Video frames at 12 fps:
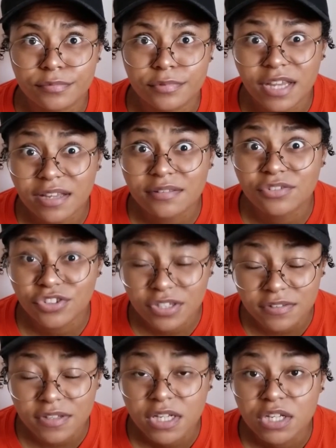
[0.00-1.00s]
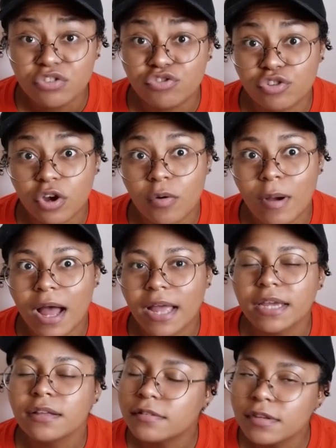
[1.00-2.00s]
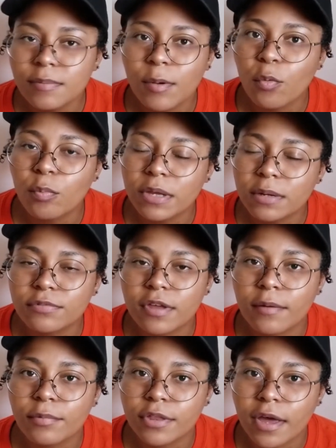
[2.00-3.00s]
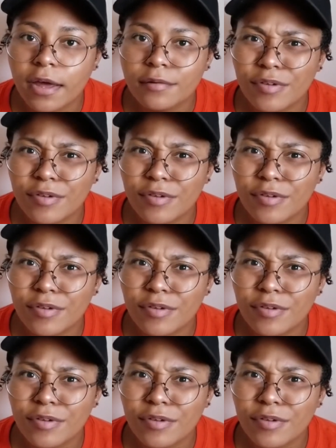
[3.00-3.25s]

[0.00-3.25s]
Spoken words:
Yes, she is. So I can see people being upset with that.